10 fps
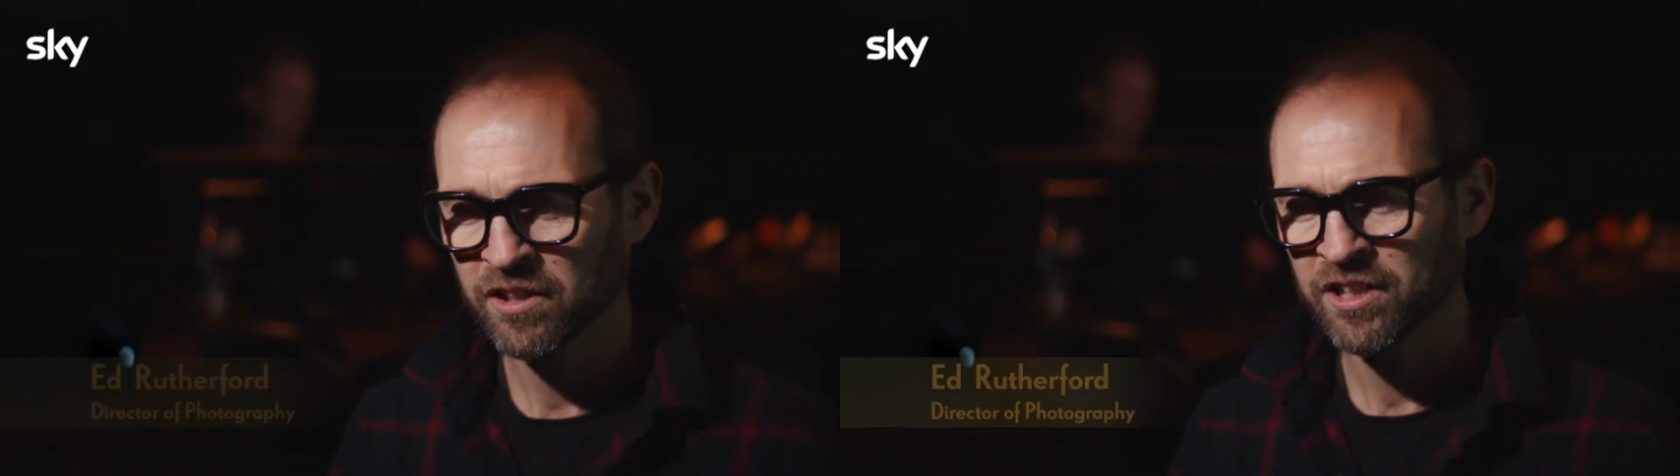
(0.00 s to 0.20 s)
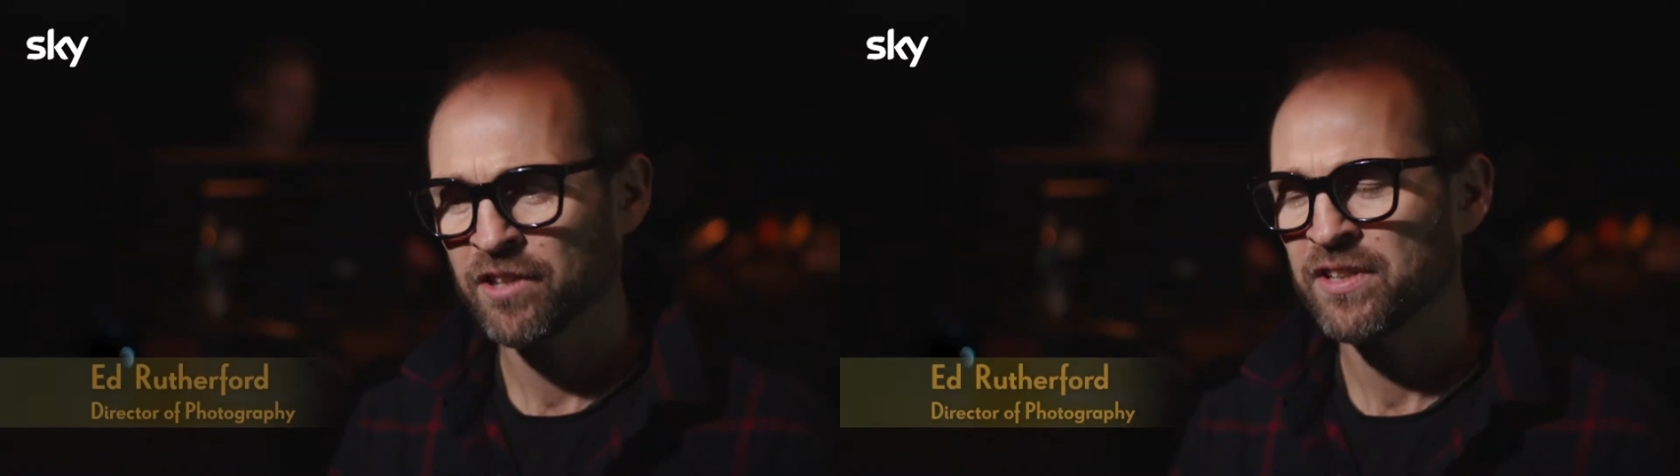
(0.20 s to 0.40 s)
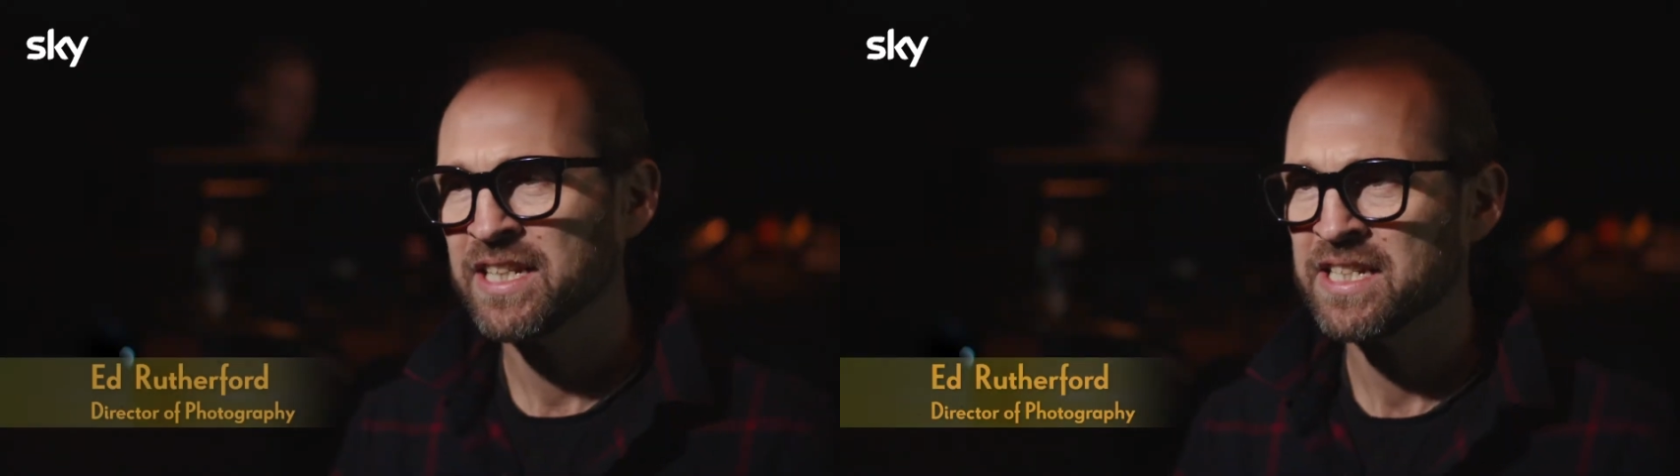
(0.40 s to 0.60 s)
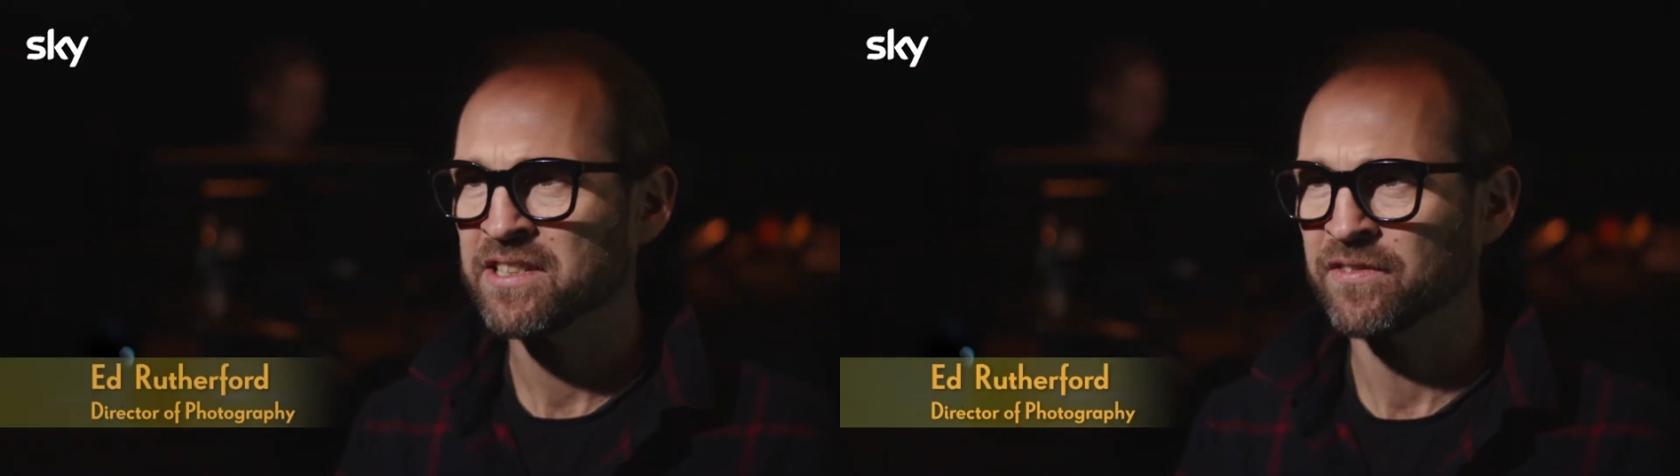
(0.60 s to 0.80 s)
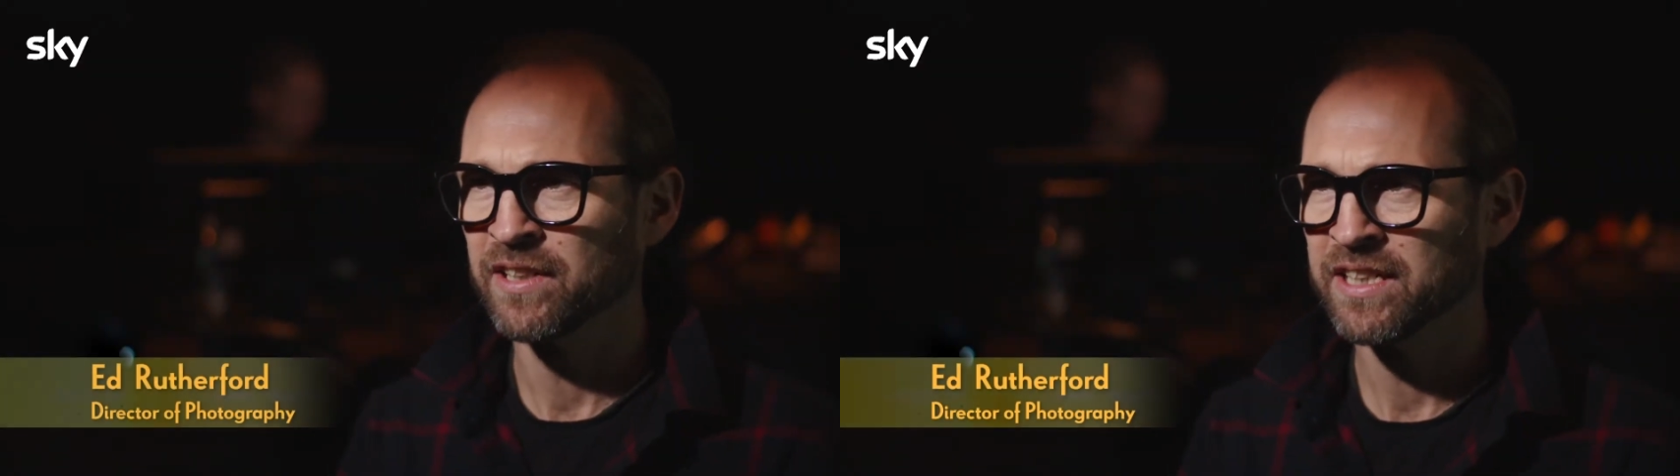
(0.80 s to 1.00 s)

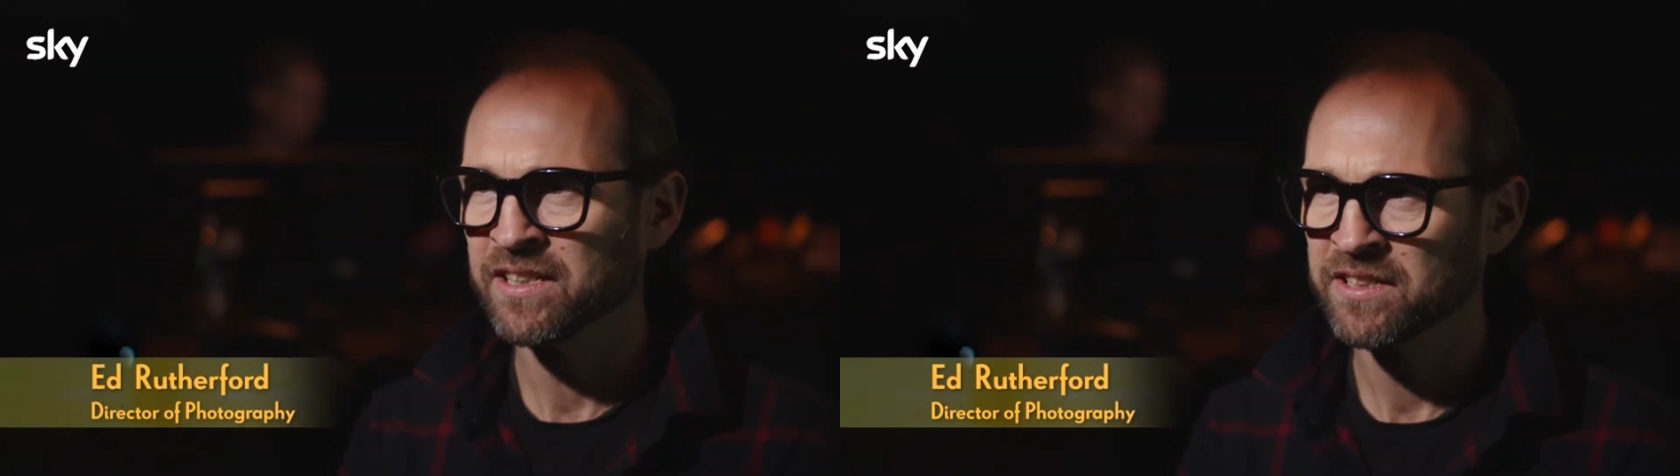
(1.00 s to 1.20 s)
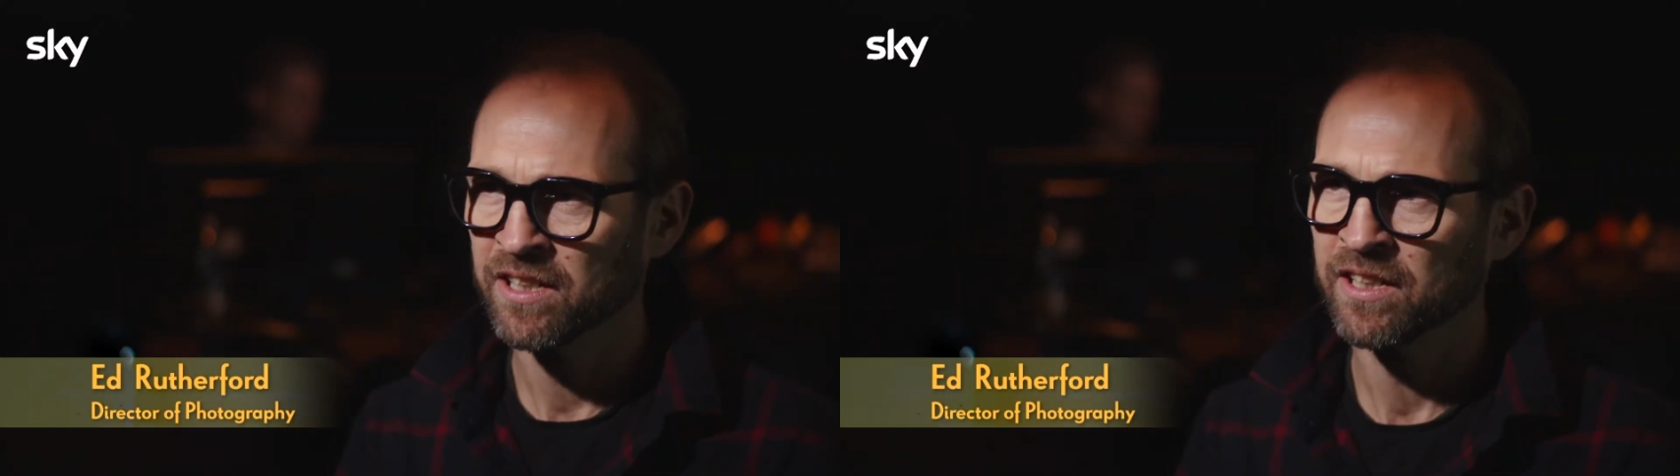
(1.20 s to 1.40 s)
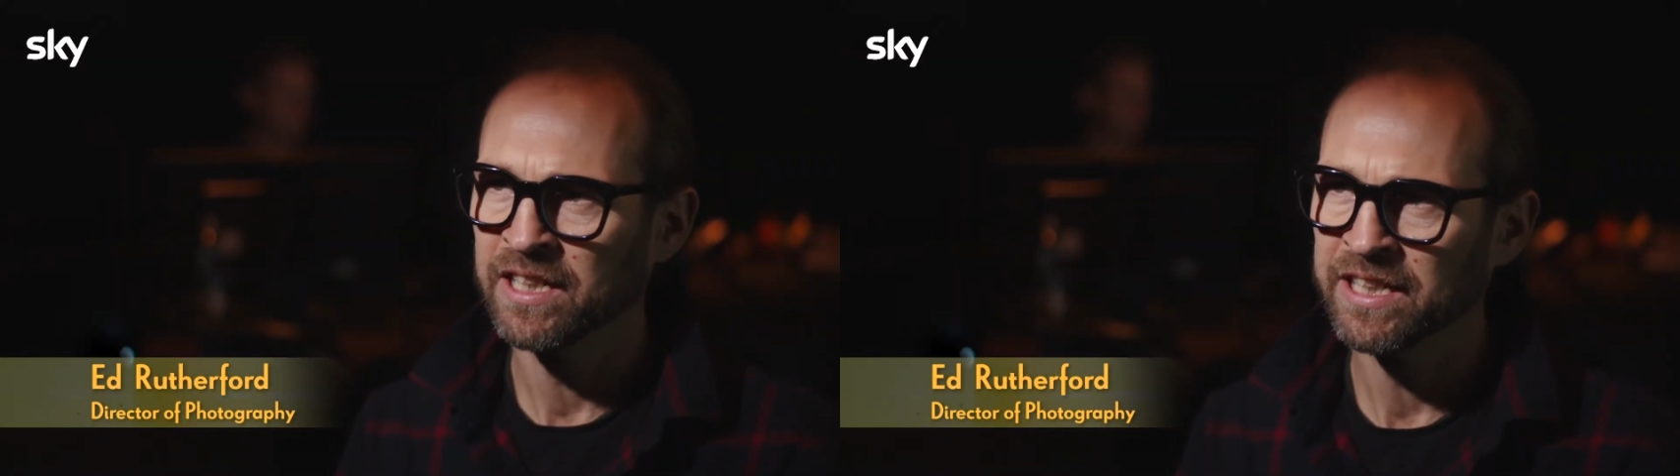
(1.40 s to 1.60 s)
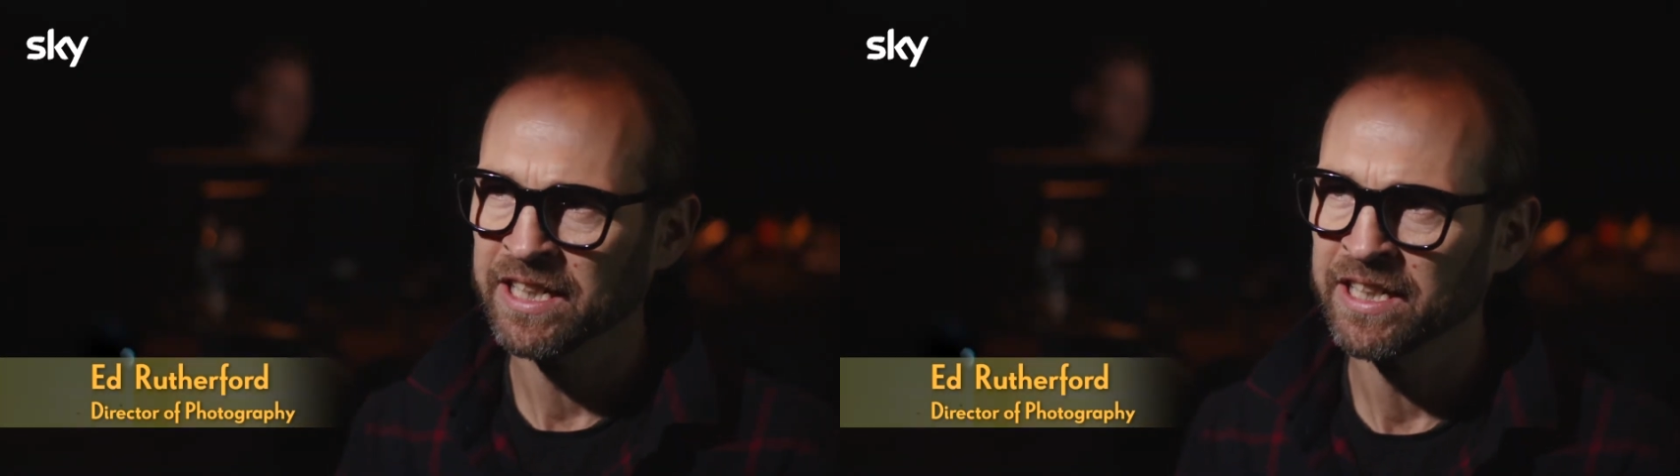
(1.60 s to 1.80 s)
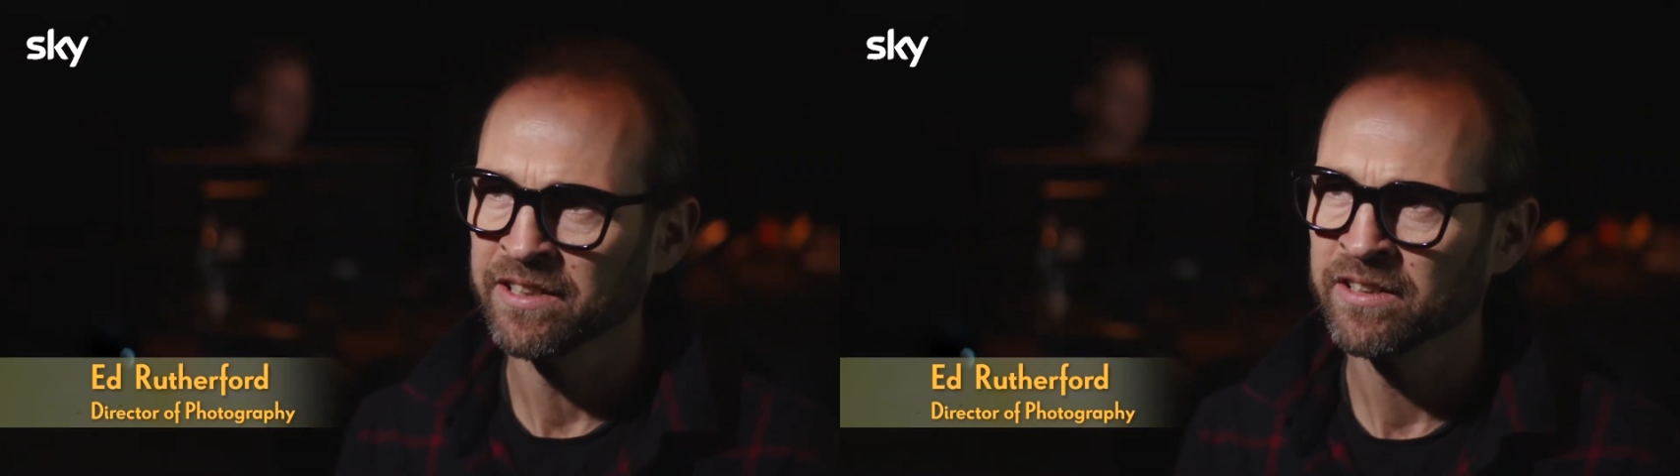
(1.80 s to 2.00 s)
cohesively
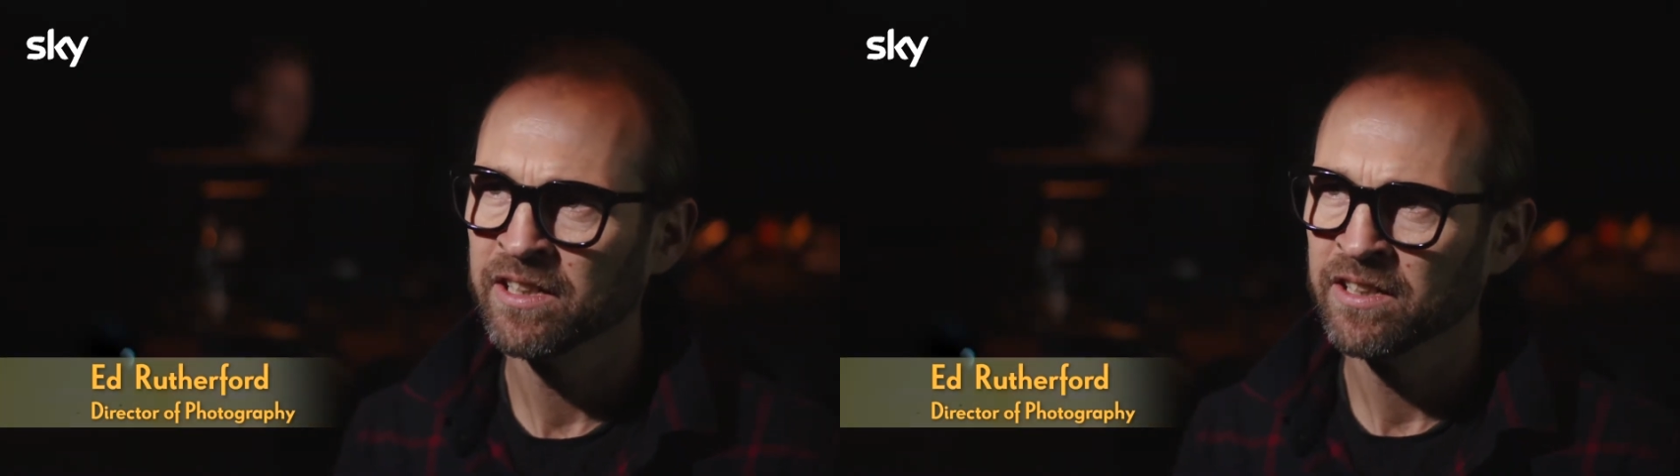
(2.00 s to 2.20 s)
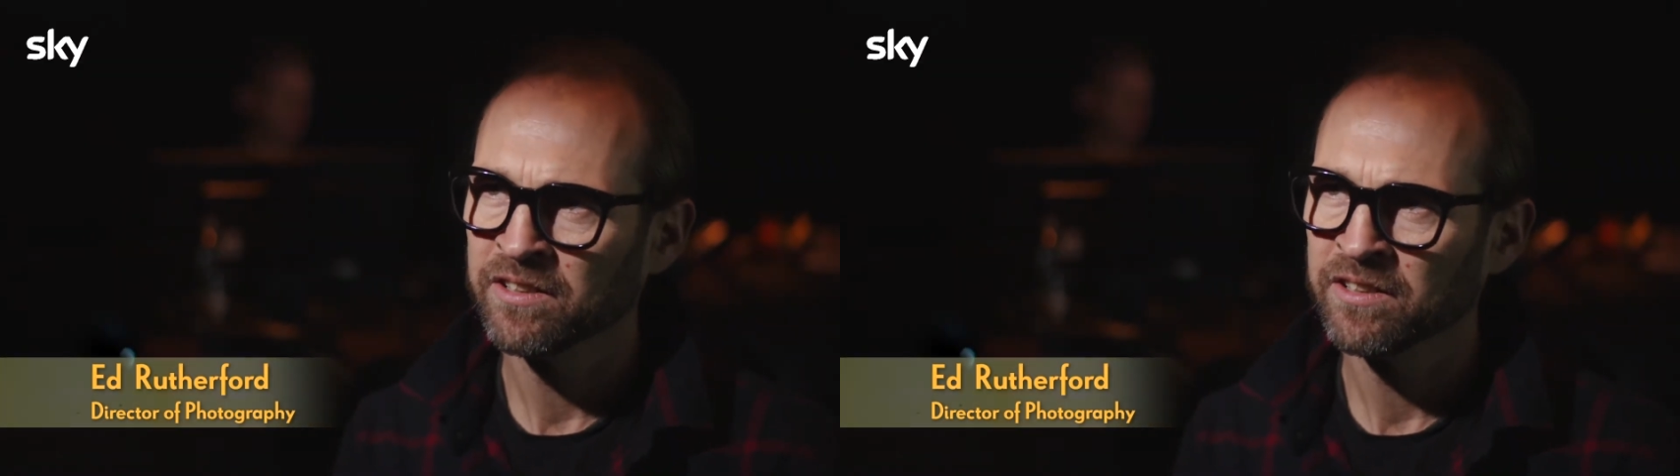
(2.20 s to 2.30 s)
dialing in